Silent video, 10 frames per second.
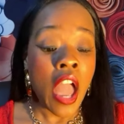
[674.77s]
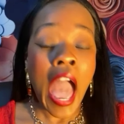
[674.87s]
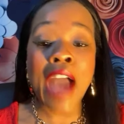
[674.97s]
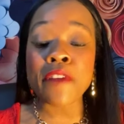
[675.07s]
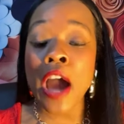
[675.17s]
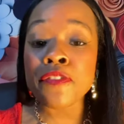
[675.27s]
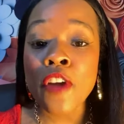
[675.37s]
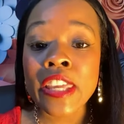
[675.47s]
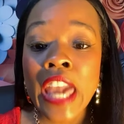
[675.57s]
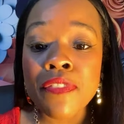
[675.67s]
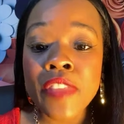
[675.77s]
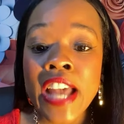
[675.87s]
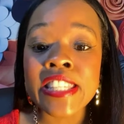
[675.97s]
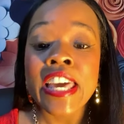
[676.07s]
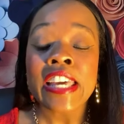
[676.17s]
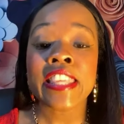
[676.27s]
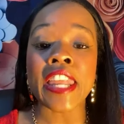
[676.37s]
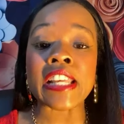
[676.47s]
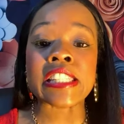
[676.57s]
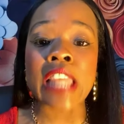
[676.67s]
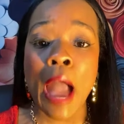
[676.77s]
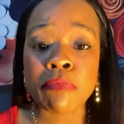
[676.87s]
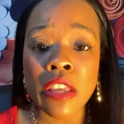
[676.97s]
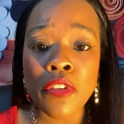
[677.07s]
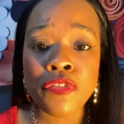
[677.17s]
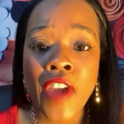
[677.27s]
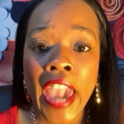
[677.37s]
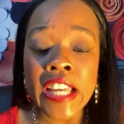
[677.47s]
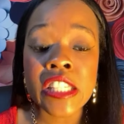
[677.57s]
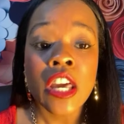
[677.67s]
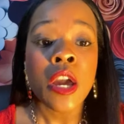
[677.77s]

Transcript: have unforgiveness, getting slapped in the face,